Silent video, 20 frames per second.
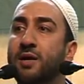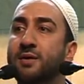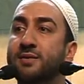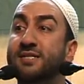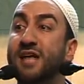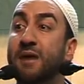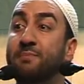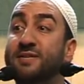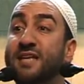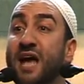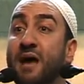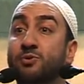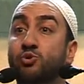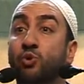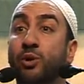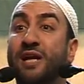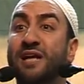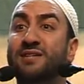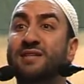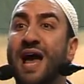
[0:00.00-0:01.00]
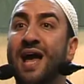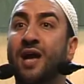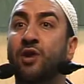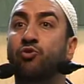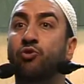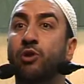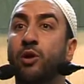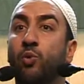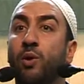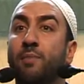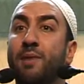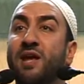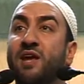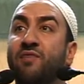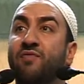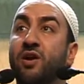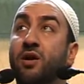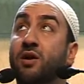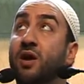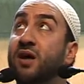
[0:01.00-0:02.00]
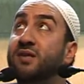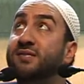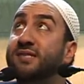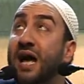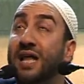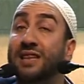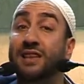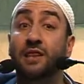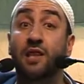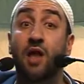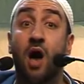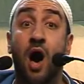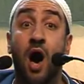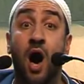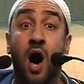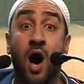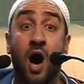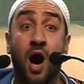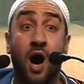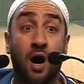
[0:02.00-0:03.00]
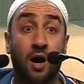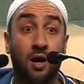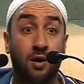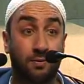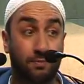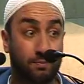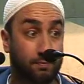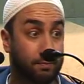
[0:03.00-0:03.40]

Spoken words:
Sometimes we get angry, we may even curse Allah.